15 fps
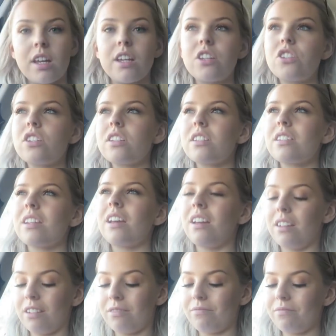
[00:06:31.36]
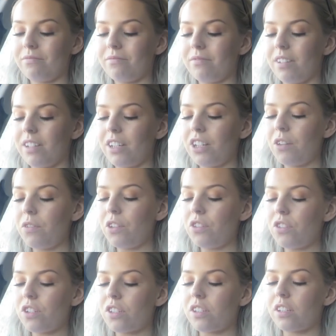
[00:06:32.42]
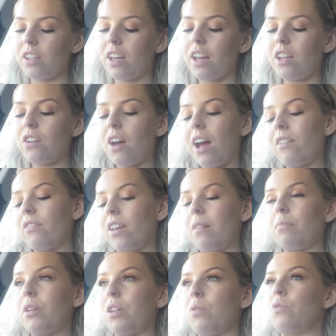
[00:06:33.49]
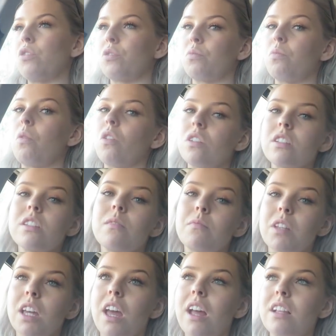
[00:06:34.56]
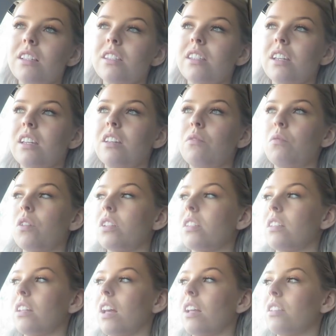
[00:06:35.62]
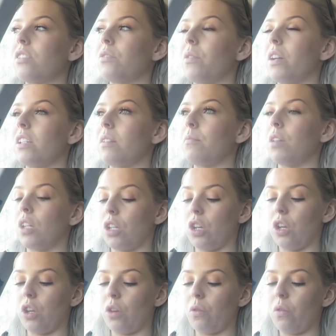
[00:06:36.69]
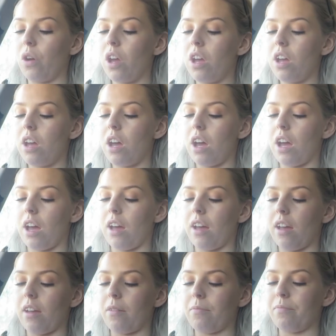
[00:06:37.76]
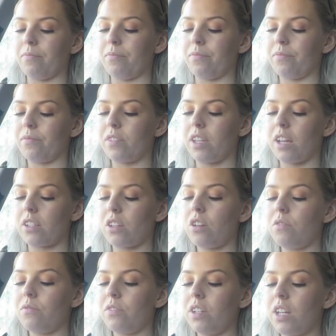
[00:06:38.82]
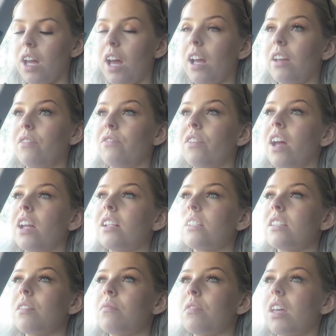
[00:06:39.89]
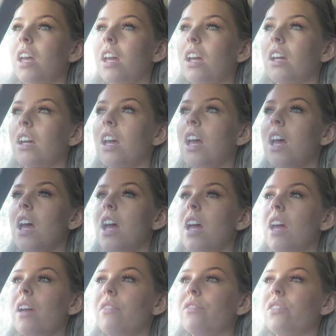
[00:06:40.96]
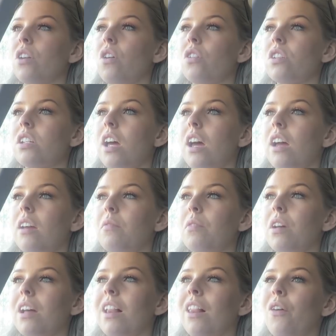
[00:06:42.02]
It's just you know you just yeah you have that but you just want something else like you want something else to wear something new um, yes hopefully I find something if not I will